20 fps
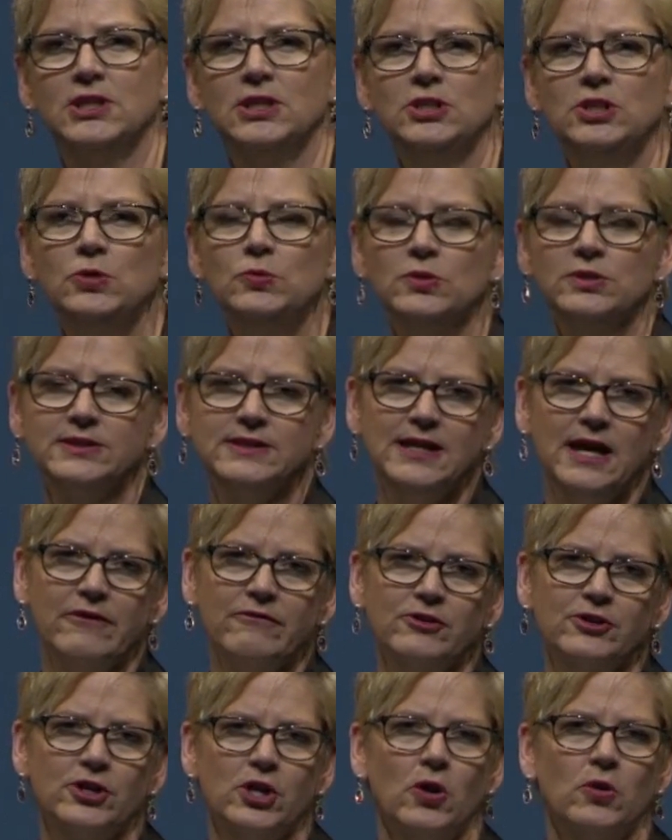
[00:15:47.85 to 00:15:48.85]
You will
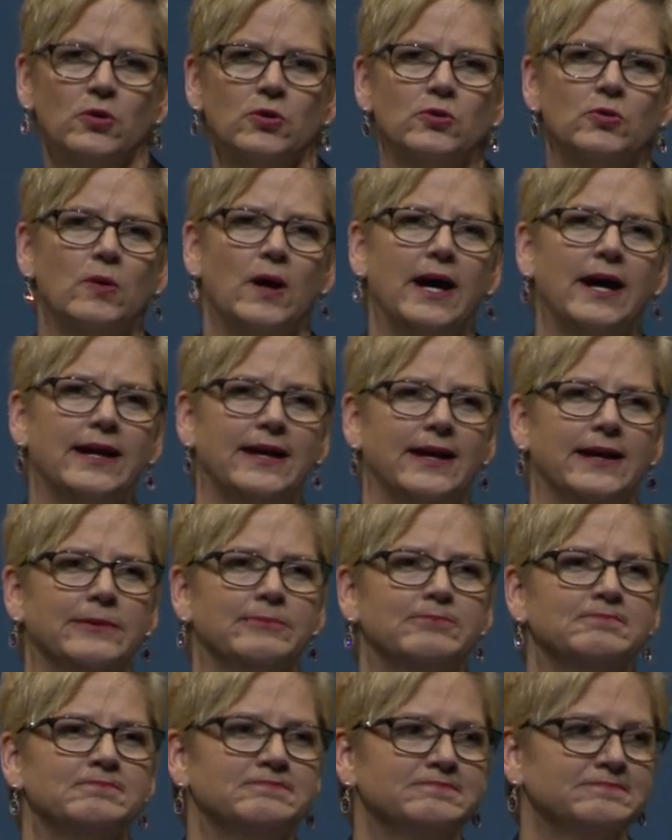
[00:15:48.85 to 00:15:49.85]
never know who I am.